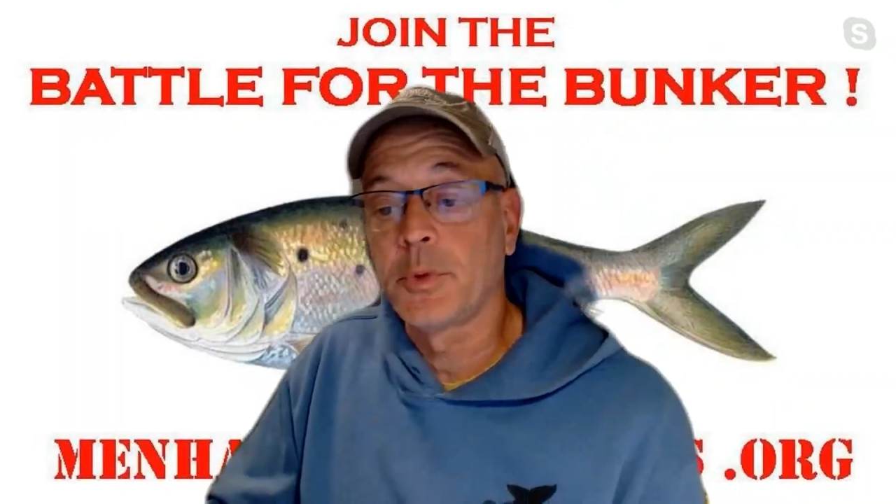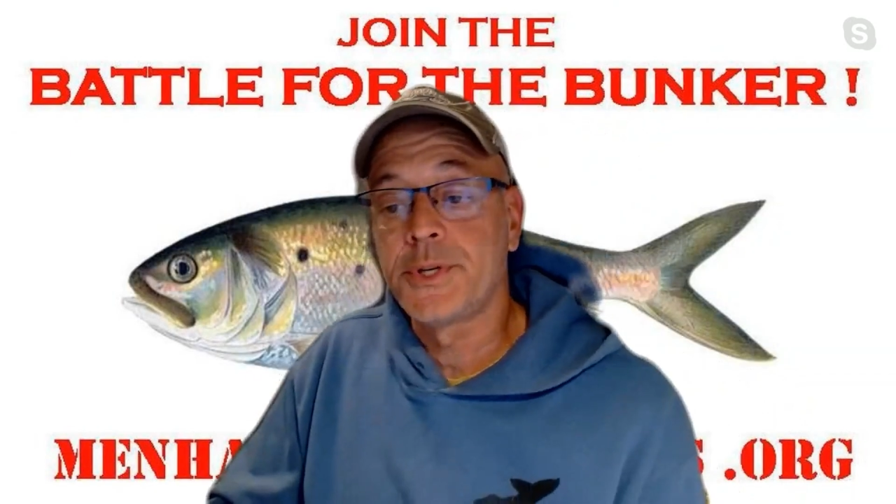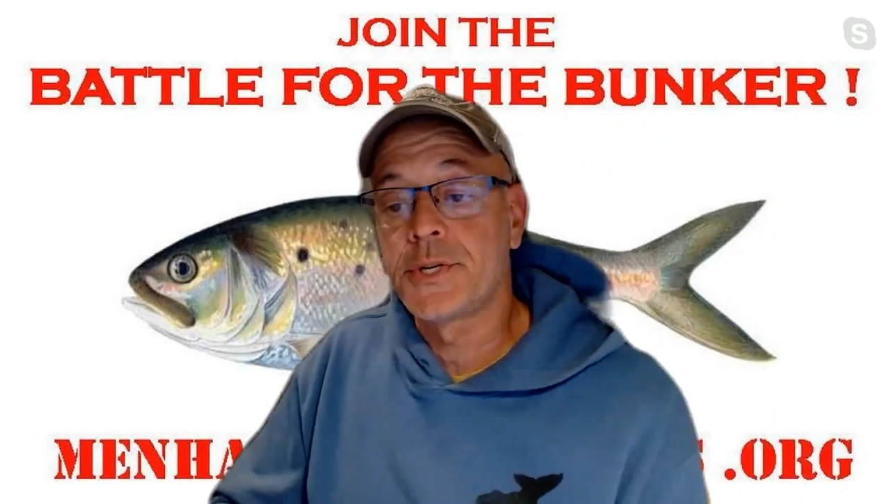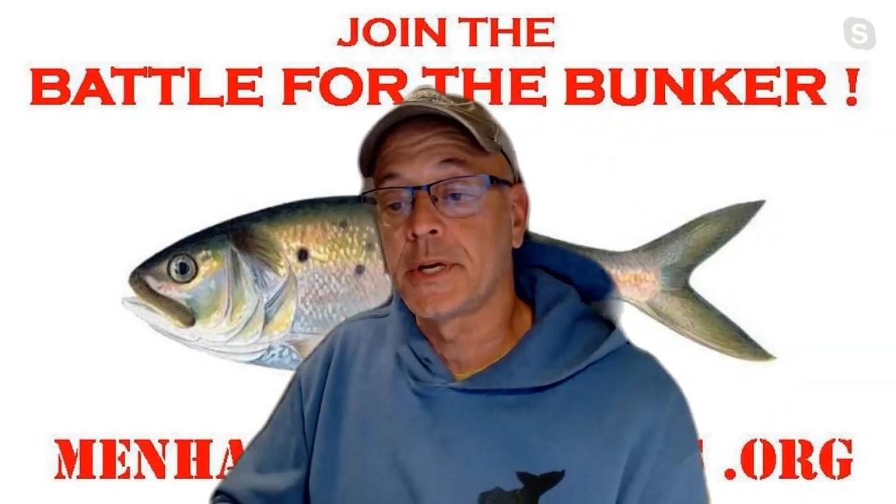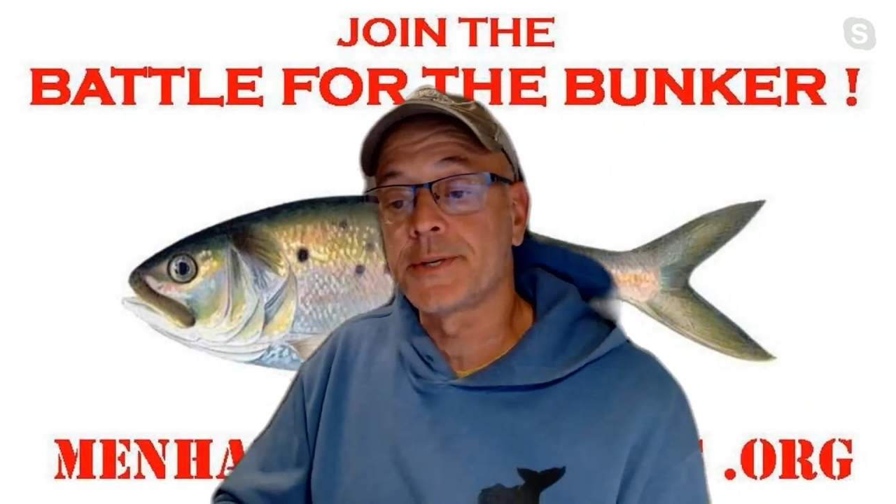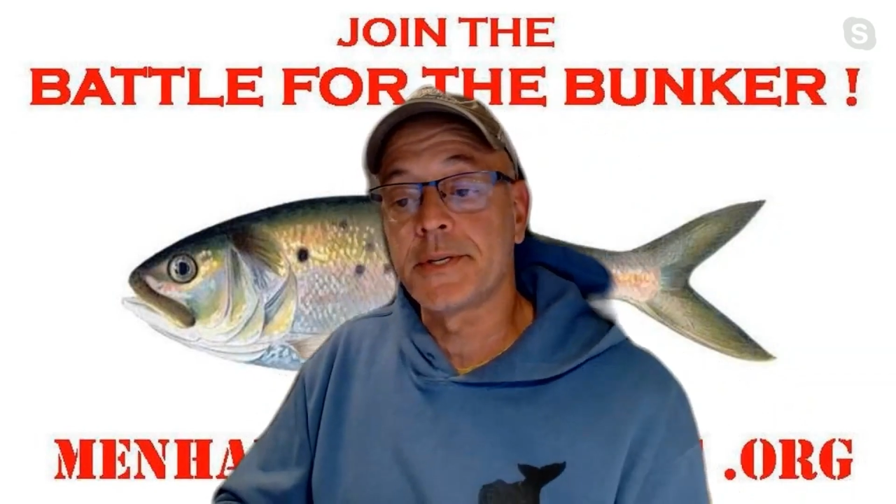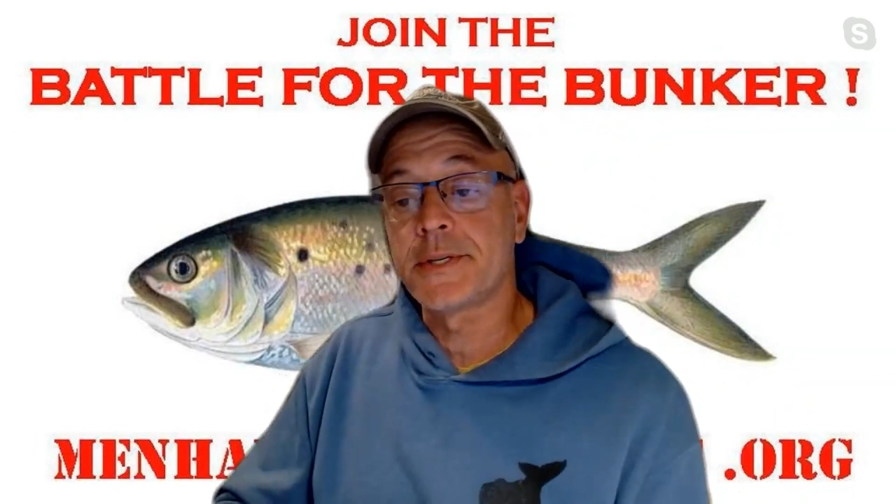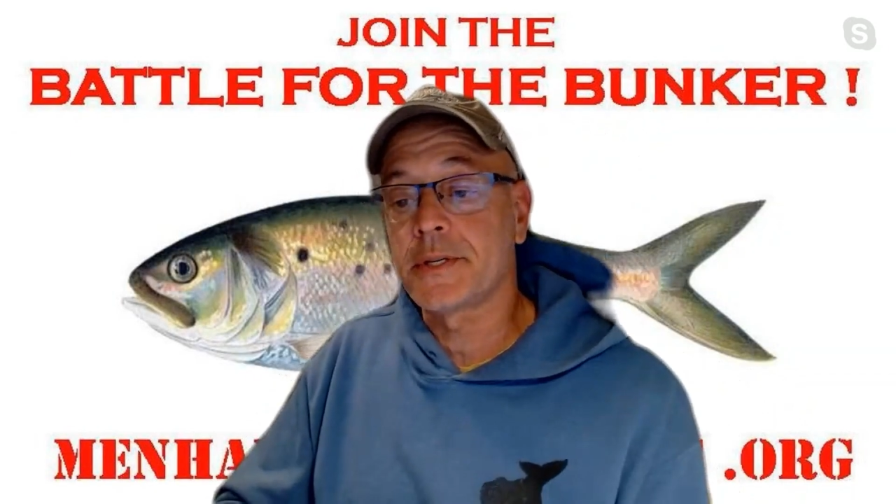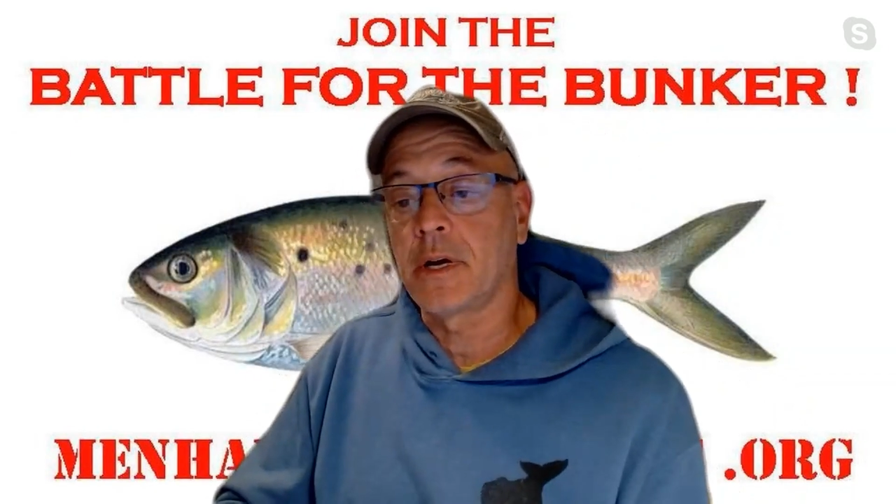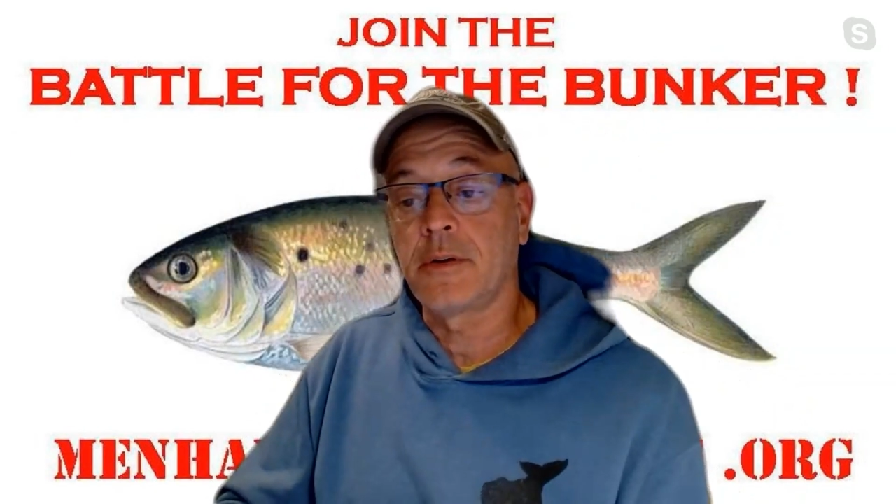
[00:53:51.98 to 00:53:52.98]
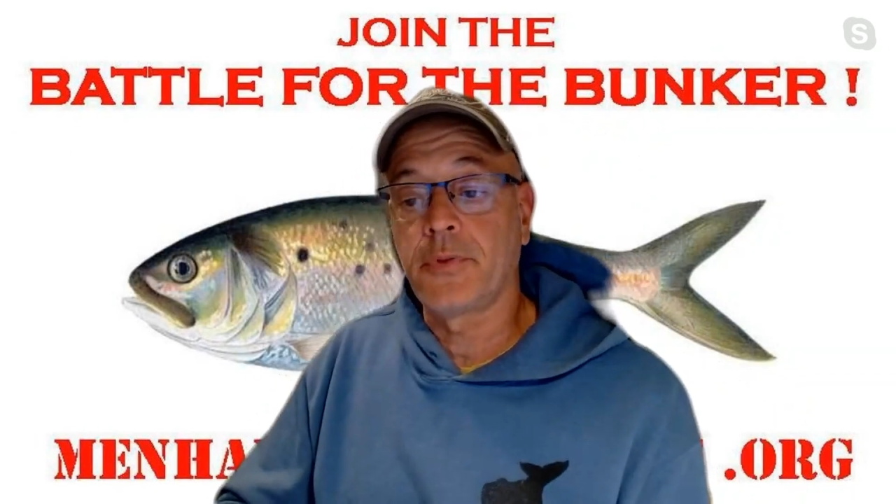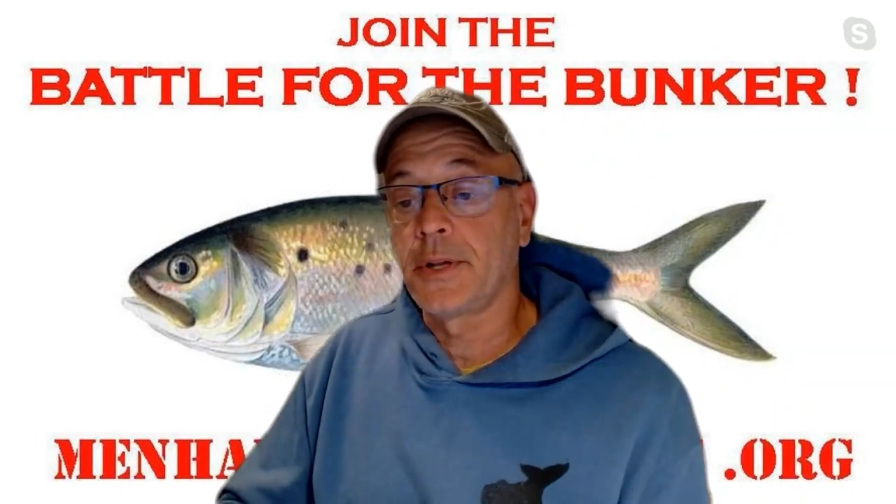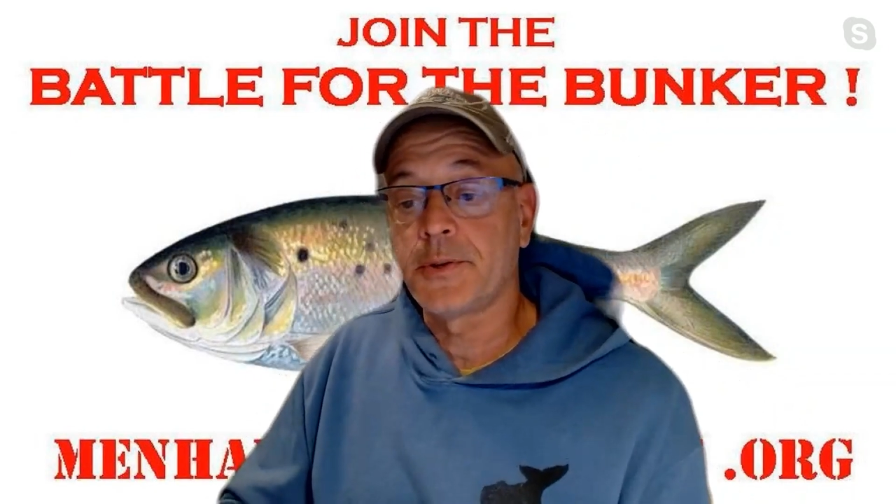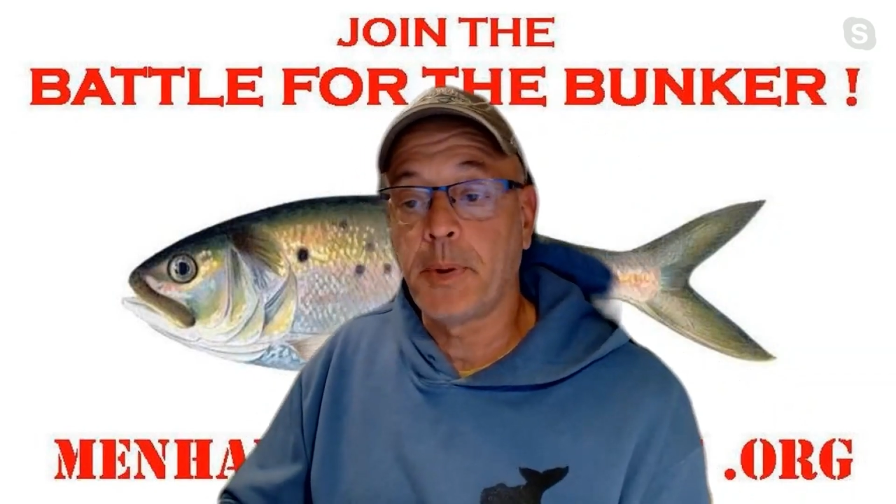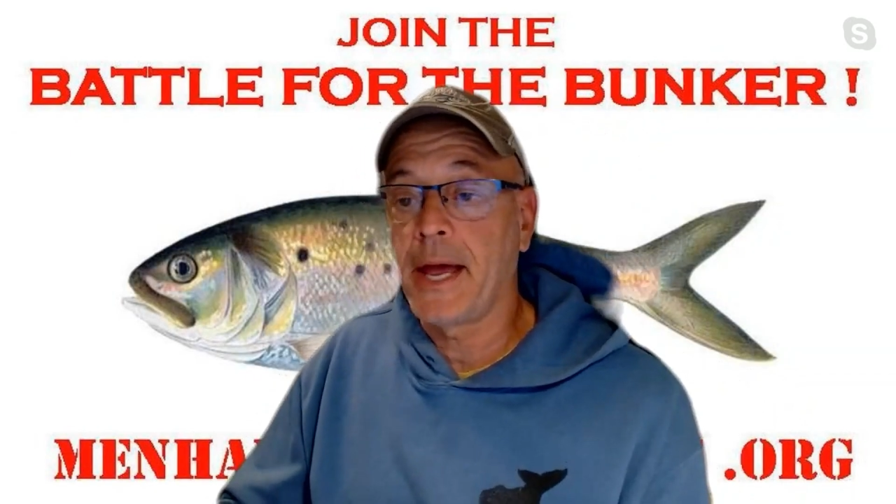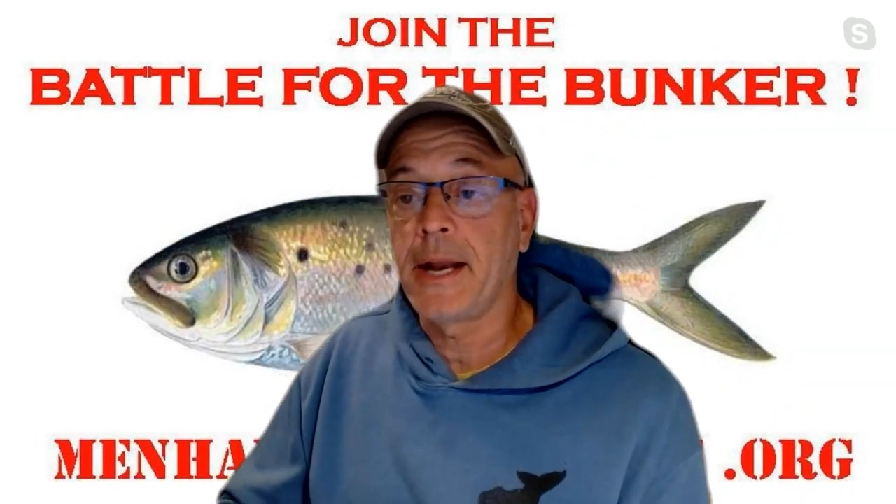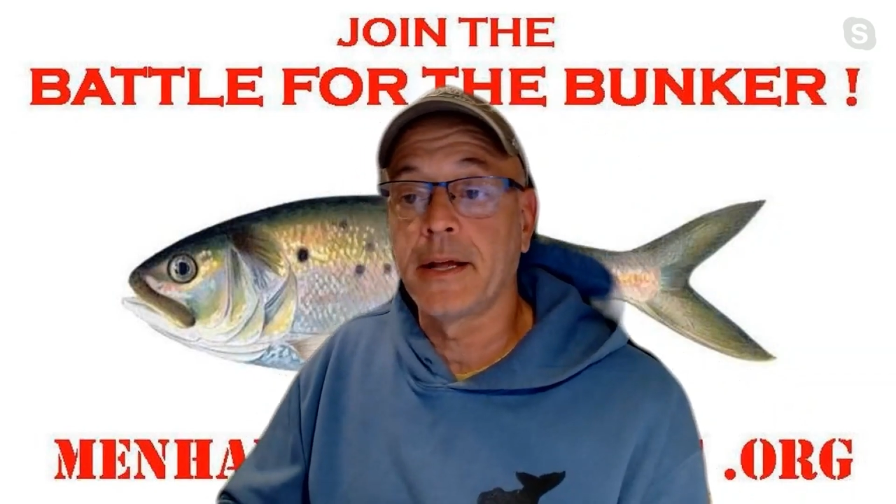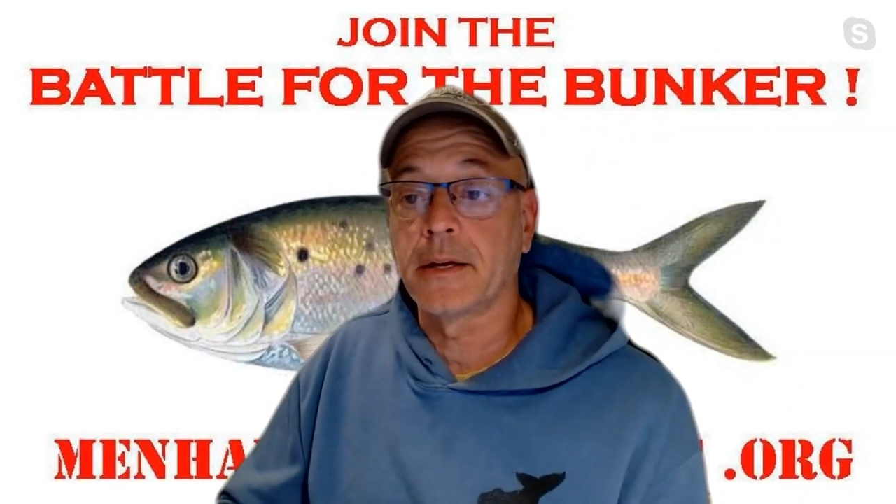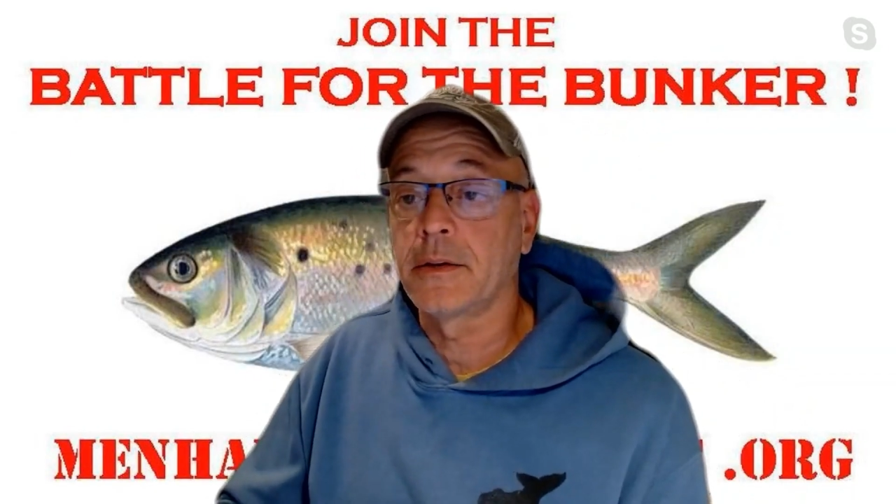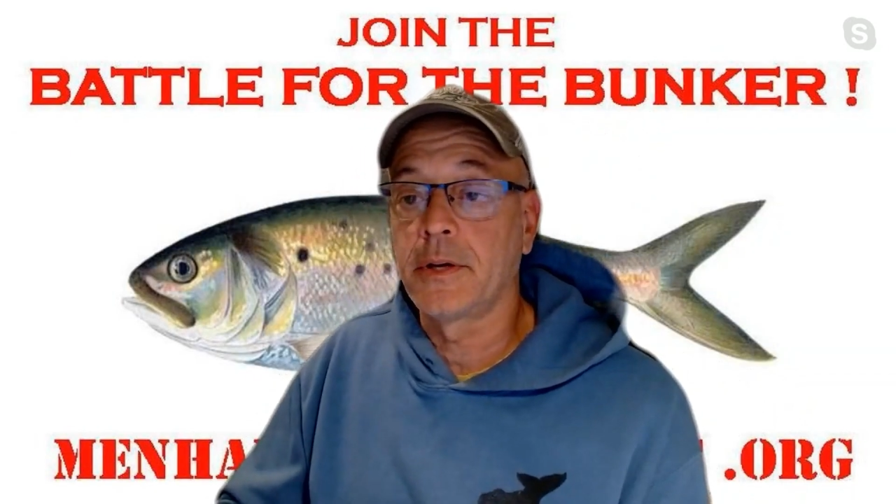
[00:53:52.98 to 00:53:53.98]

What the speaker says: with jigs and stuff, and it's a panic.